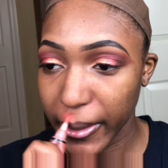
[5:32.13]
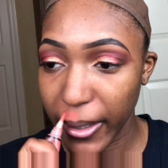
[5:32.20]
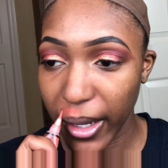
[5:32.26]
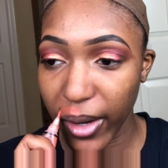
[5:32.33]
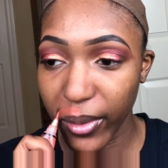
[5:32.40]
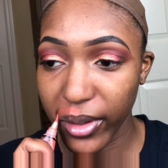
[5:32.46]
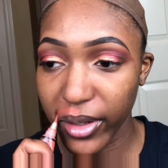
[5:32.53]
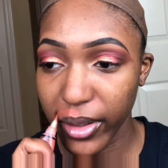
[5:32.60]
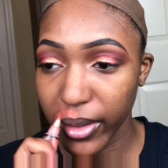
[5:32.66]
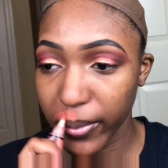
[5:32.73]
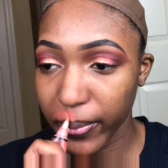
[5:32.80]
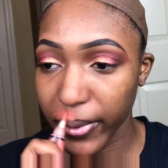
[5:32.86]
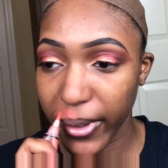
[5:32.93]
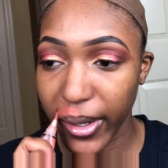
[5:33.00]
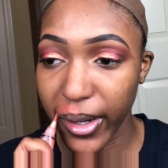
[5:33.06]
I already
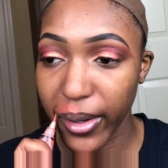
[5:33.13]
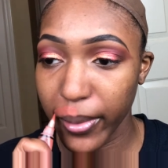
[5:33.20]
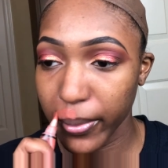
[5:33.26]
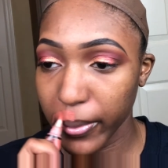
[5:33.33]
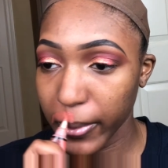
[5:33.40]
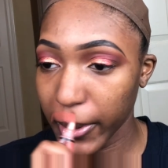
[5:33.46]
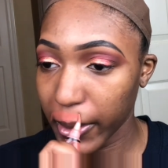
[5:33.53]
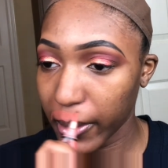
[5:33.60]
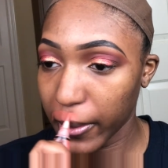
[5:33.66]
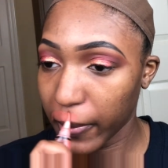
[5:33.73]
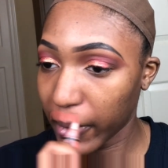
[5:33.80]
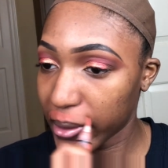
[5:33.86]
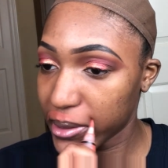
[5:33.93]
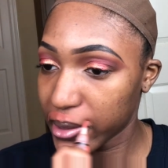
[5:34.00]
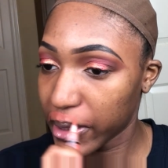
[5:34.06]
primed
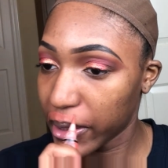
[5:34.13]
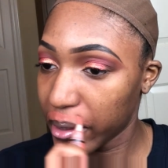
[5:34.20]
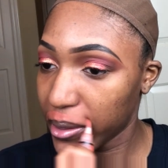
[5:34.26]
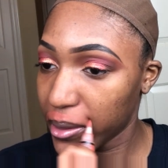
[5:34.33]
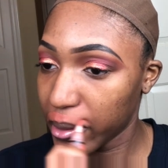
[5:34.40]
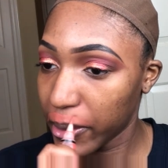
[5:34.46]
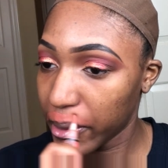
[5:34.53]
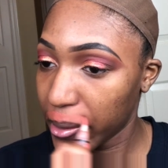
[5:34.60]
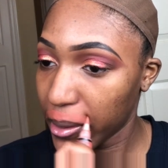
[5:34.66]
my skin,